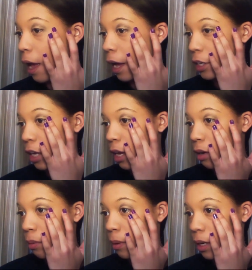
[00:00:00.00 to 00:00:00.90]

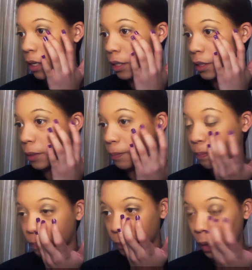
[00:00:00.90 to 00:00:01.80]
eyeshadow because
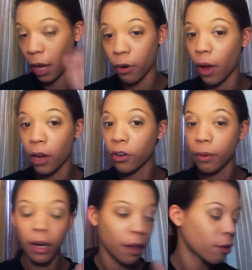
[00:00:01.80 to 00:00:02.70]
I don't know how to do
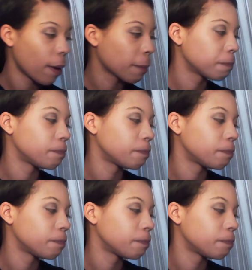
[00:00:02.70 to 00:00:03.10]
it any other way.